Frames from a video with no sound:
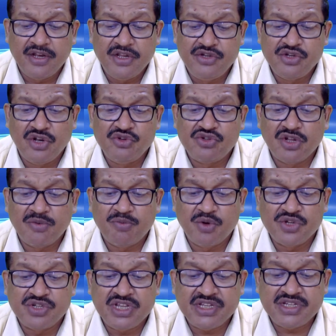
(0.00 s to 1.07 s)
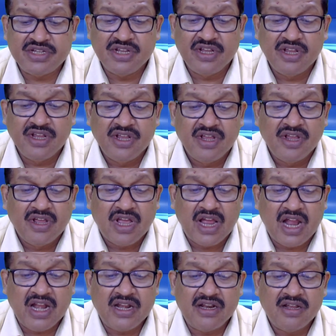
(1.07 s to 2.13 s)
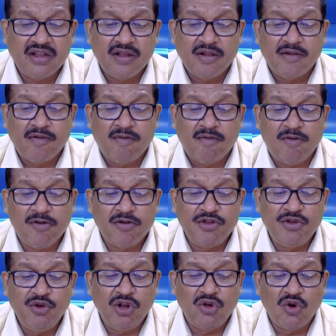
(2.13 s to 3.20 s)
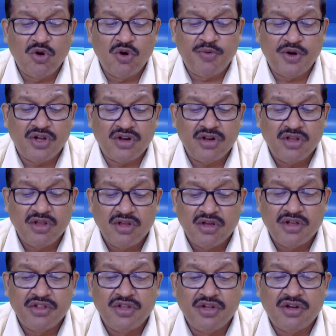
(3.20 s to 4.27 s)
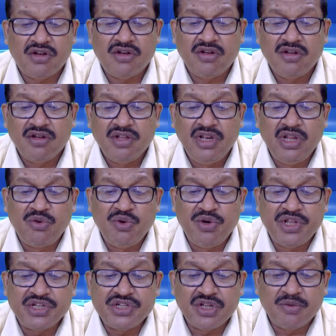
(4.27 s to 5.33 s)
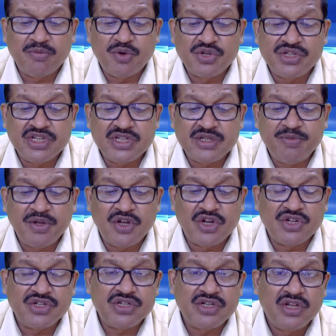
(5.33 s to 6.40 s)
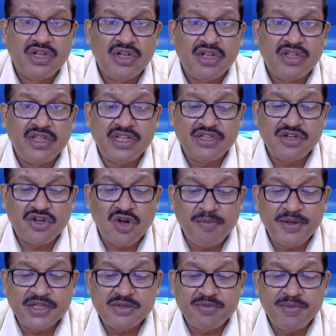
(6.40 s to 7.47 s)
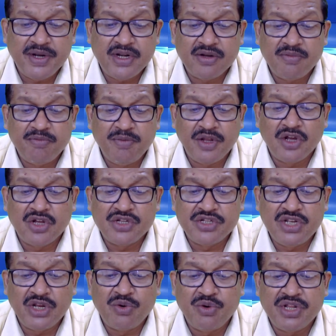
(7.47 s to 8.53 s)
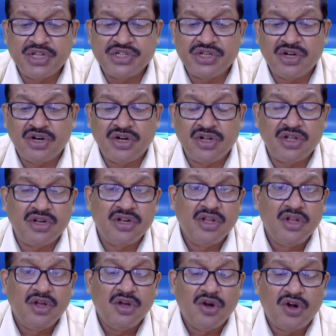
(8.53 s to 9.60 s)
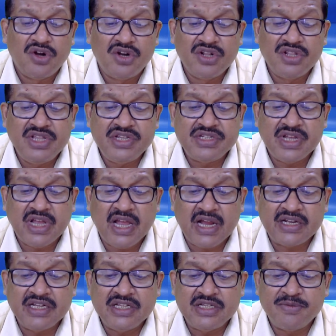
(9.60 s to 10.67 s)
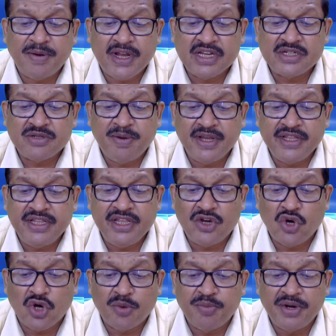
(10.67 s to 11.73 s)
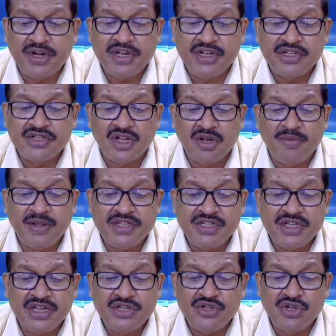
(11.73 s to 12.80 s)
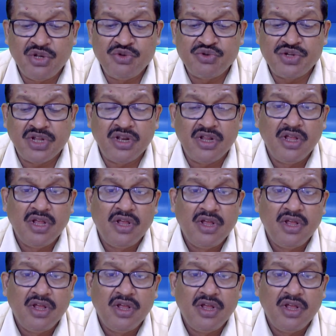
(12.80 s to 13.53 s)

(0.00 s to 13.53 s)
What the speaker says: resolution process, and you will go for the liquidation process because there is commencement, because liquidation order under this act is passed by the corporate insolvency resolution,